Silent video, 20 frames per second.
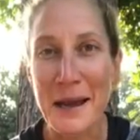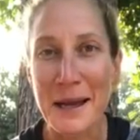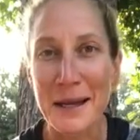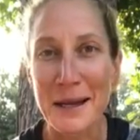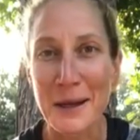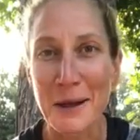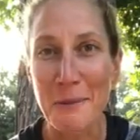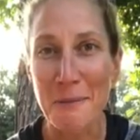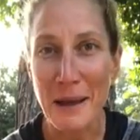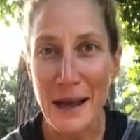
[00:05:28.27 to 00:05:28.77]
not
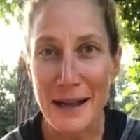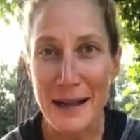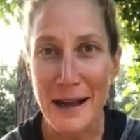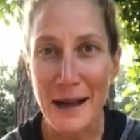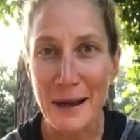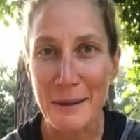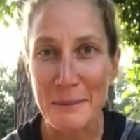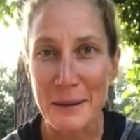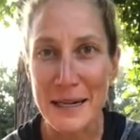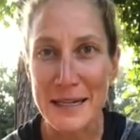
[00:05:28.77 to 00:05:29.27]
going to go back
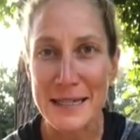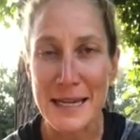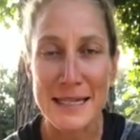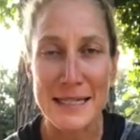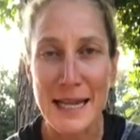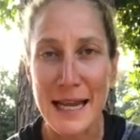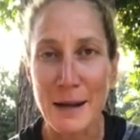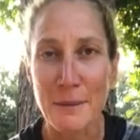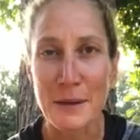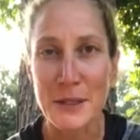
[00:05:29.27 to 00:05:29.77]
on it because I
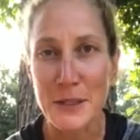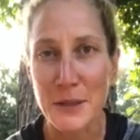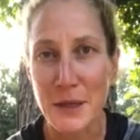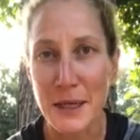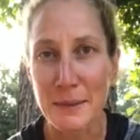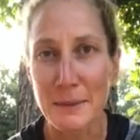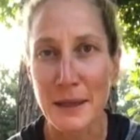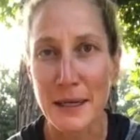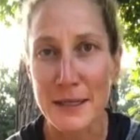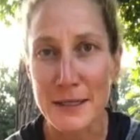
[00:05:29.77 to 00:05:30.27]
said I would do
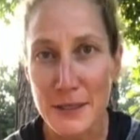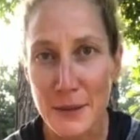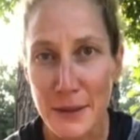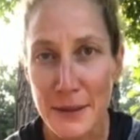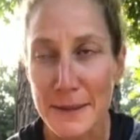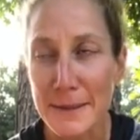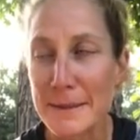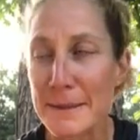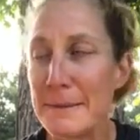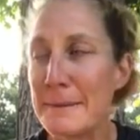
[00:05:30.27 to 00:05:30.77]
it and I'm going to do
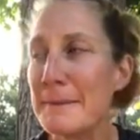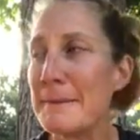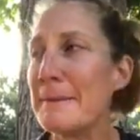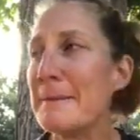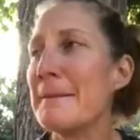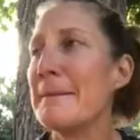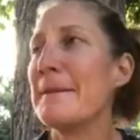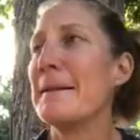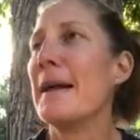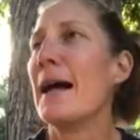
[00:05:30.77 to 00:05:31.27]

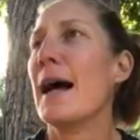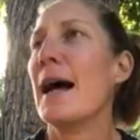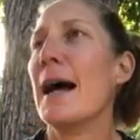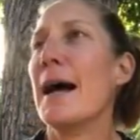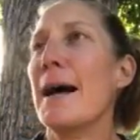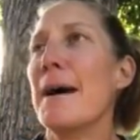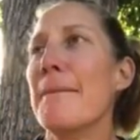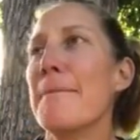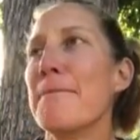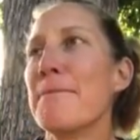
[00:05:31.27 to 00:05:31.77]

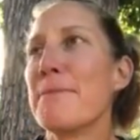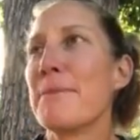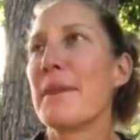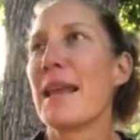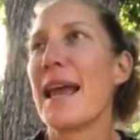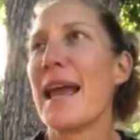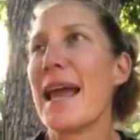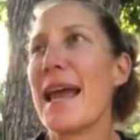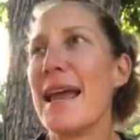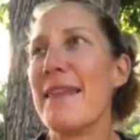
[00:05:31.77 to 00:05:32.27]

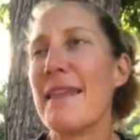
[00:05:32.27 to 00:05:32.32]
it.